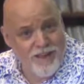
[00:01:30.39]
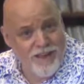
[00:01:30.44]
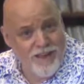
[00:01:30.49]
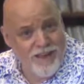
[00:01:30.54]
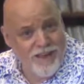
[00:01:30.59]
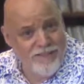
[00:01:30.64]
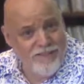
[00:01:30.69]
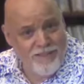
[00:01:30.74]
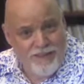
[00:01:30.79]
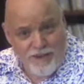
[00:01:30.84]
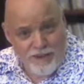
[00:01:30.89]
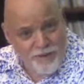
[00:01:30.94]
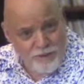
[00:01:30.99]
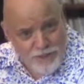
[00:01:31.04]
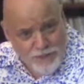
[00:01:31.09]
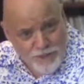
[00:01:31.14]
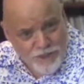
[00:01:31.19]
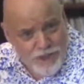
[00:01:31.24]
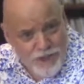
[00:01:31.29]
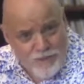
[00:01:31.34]
And they don't
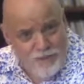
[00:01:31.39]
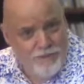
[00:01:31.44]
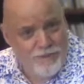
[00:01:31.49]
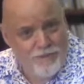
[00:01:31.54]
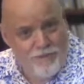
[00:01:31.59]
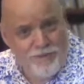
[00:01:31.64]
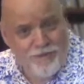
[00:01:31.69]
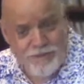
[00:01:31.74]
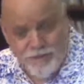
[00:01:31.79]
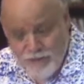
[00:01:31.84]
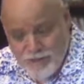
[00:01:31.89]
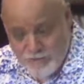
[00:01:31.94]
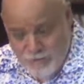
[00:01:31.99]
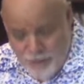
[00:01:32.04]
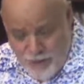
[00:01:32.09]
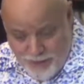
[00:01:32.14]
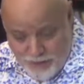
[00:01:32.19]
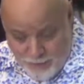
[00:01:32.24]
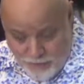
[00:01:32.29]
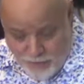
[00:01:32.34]
start rebuilding
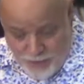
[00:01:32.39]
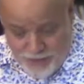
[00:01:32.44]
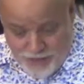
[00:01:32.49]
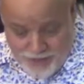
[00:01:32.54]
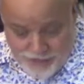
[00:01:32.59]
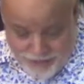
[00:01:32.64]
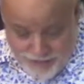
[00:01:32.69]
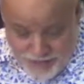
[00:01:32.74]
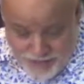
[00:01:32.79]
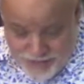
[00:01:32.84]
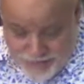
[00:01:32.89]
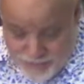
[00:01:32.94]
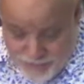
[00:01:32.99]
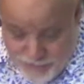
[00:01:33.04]
right away. In fact, in